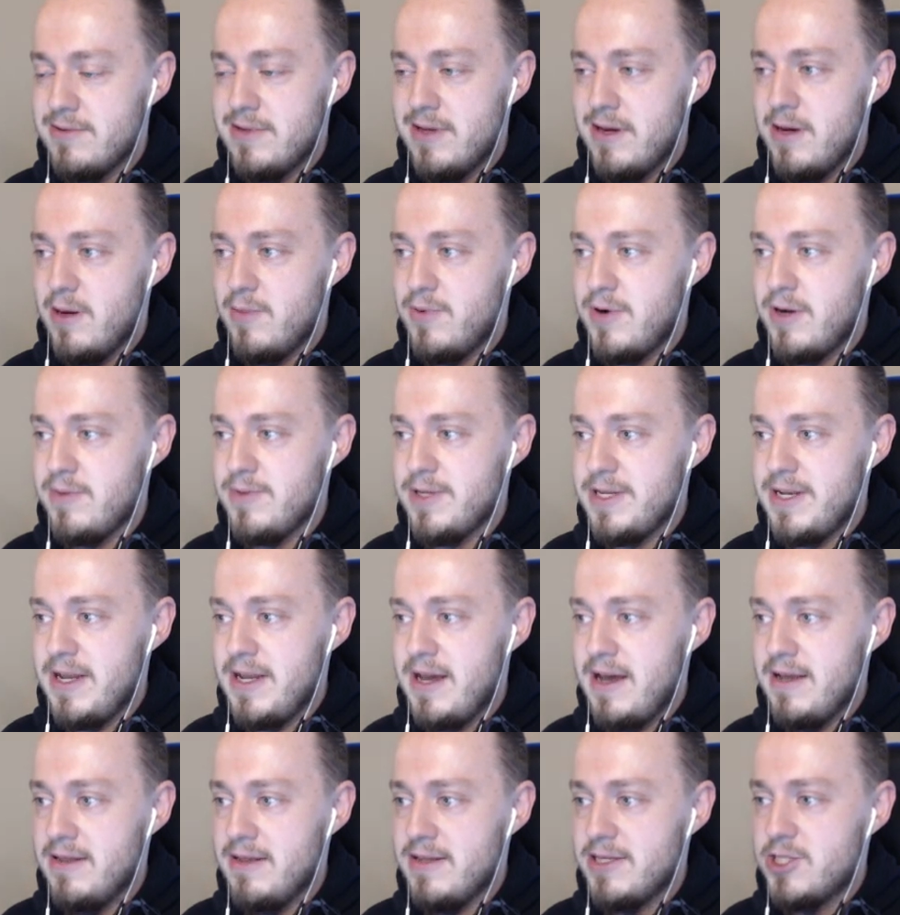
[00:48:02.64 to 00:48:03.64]
No, probably
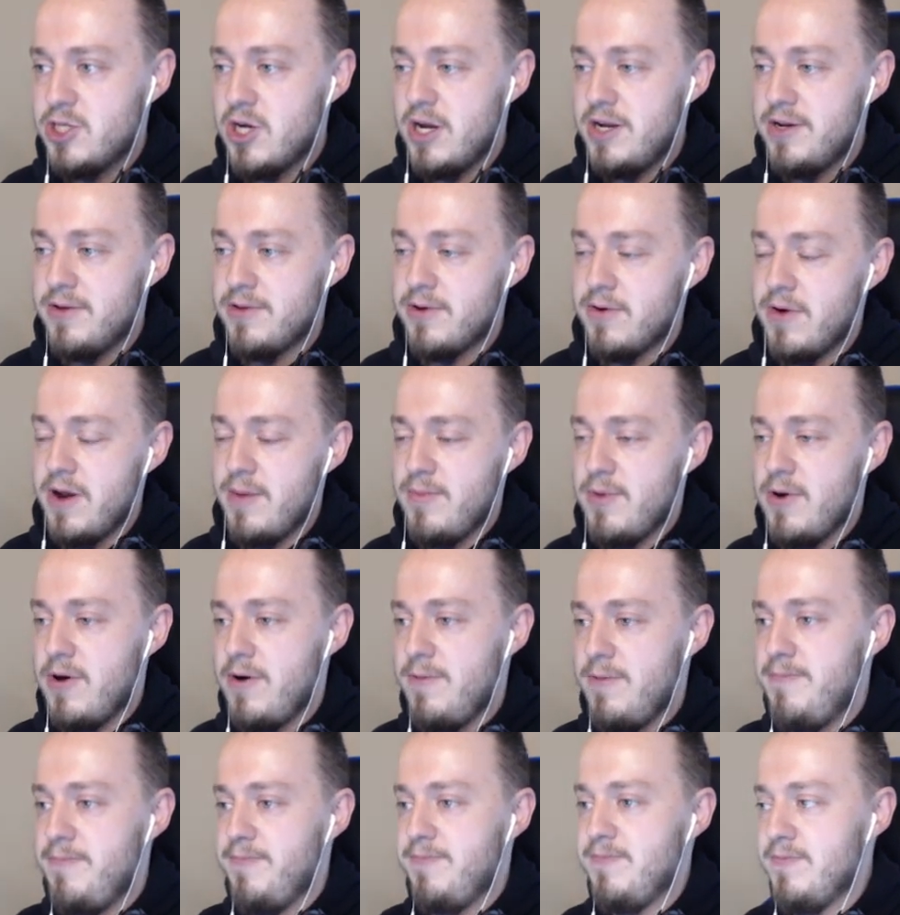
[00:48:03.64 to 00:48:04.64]
not. Let's try another Great
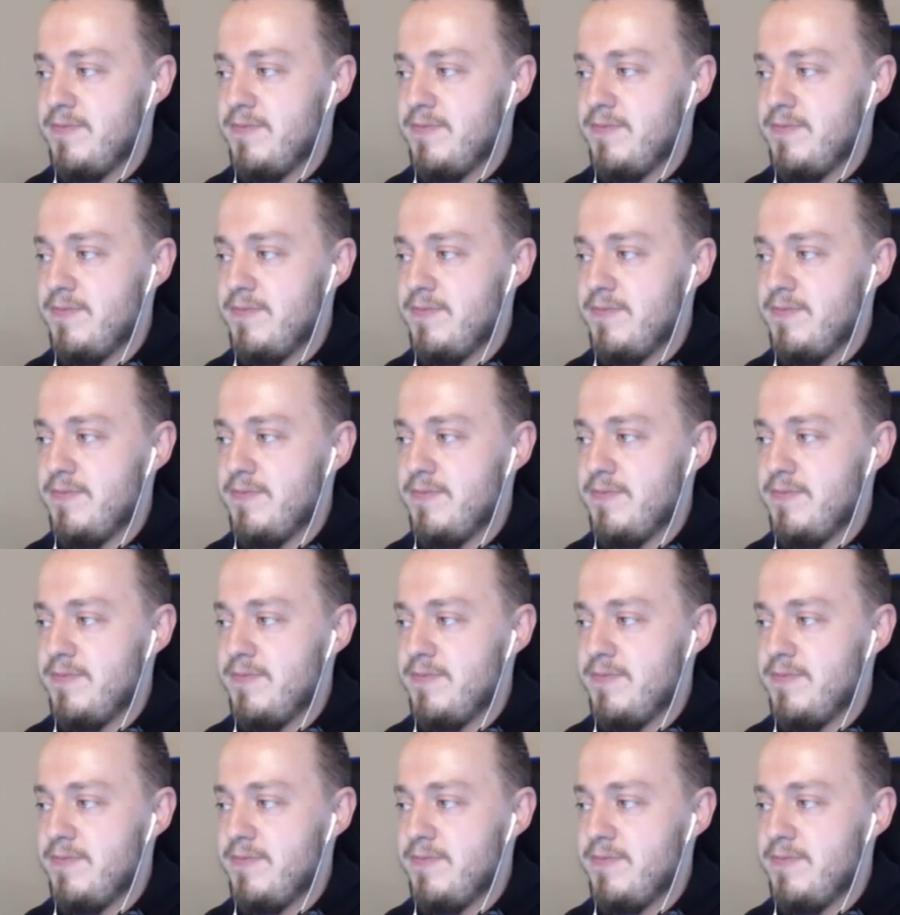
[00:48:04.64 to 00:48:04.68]
Ball.